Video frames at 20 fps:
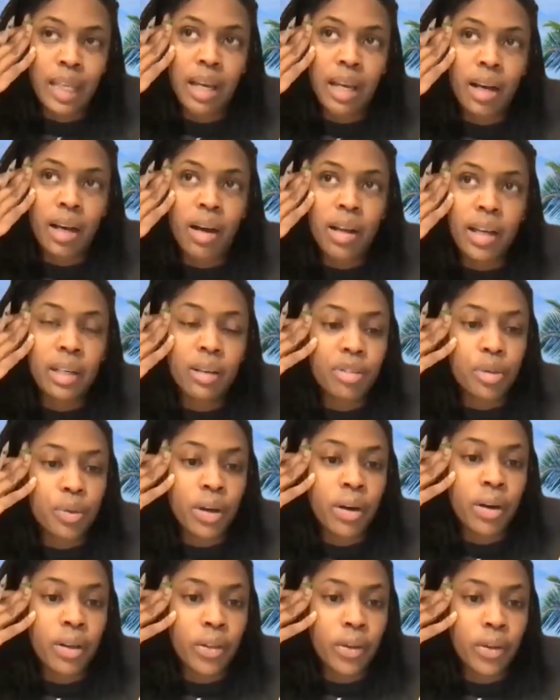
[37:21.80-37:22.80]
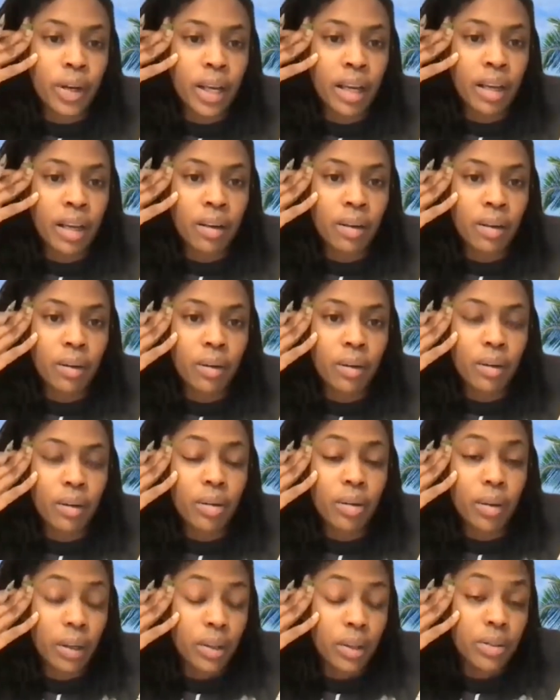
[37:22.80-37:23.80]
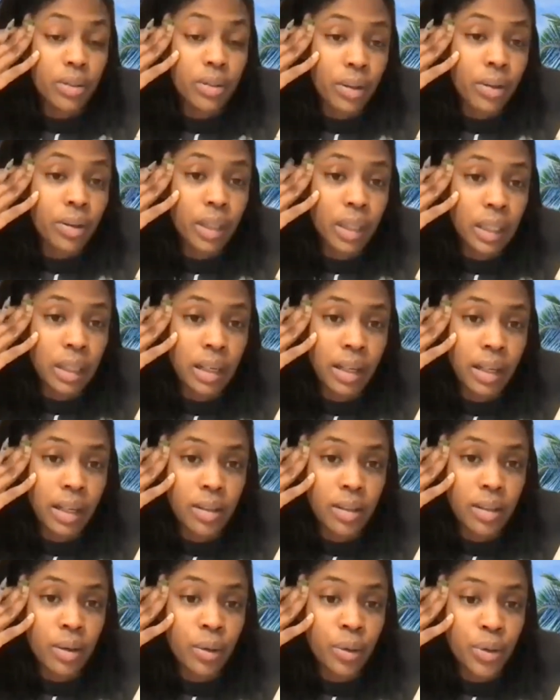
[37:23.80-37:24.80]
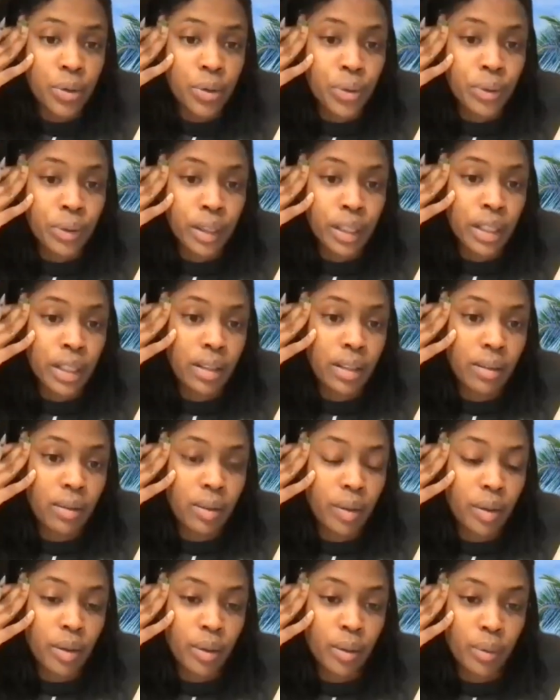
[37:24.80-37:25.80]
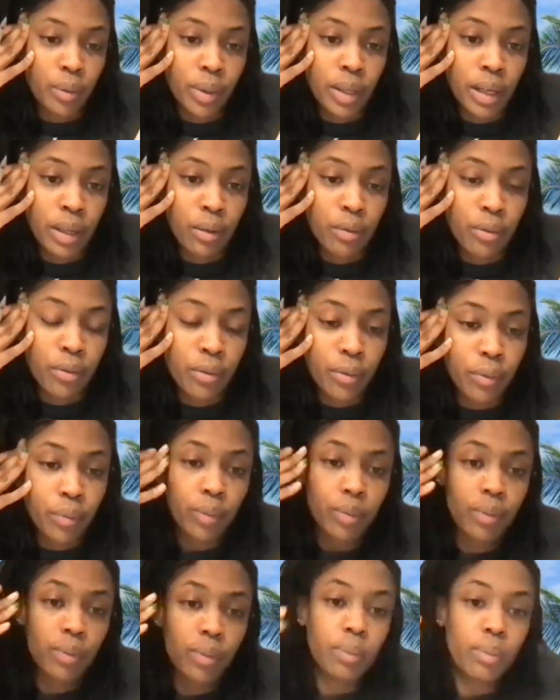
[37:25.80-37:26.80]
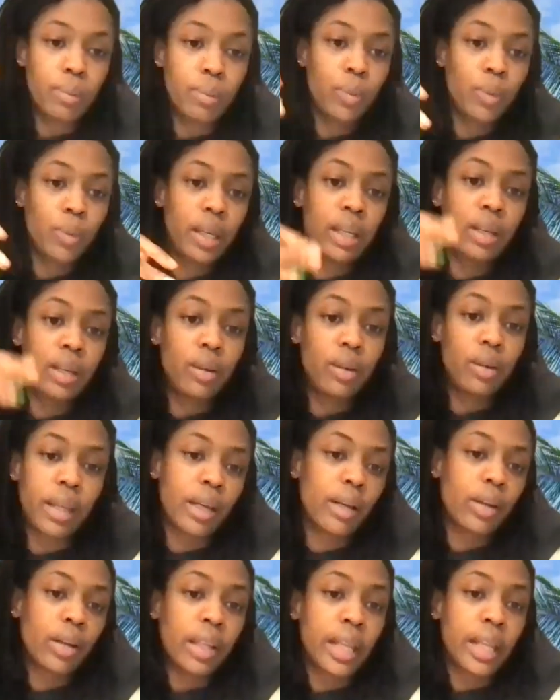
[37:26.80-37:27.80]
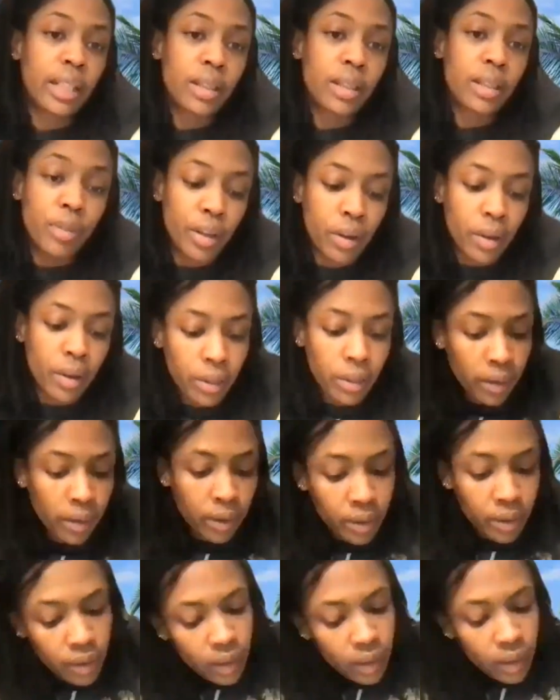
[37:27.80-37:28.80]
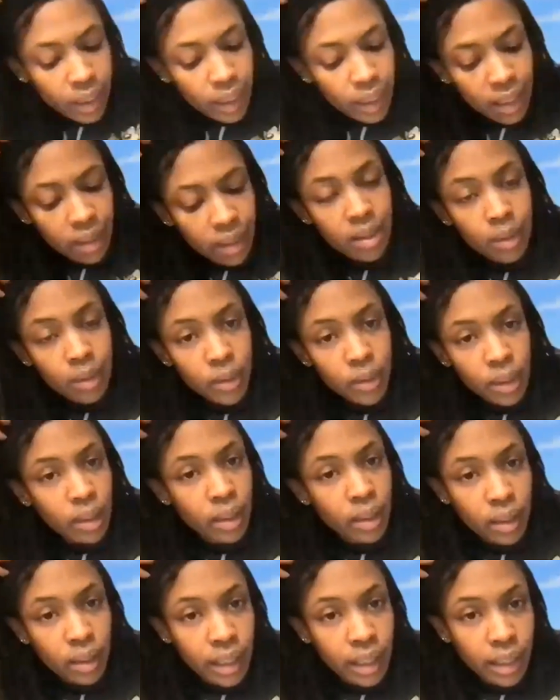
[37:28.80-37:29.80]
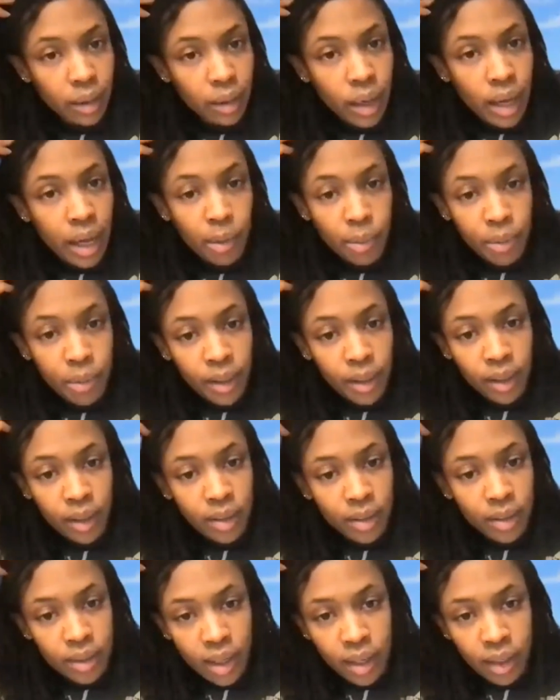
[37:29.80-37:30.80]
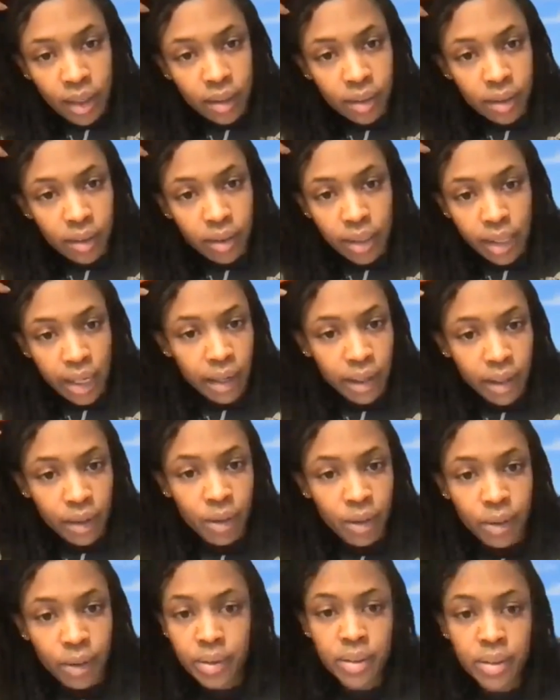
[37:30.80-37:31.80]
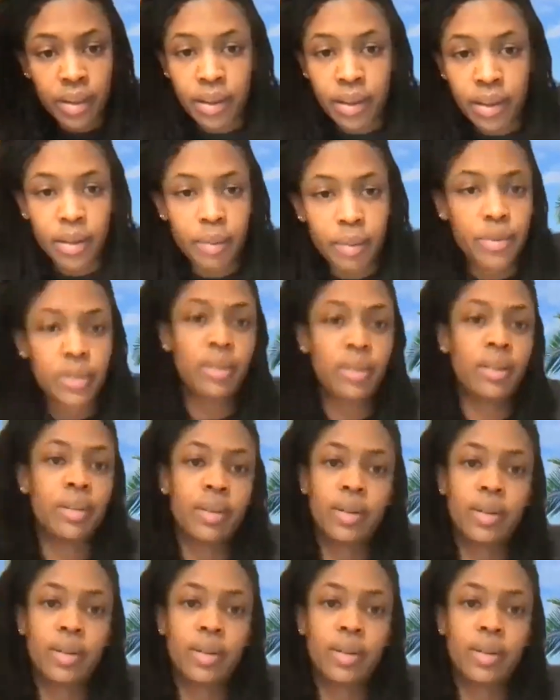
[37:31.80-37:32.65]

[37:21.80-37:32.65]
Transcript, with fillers: individually authored and asserted as culturally, you know, kind of in like collectively authored is mm-hmm. something that, like IP is not not at all set up to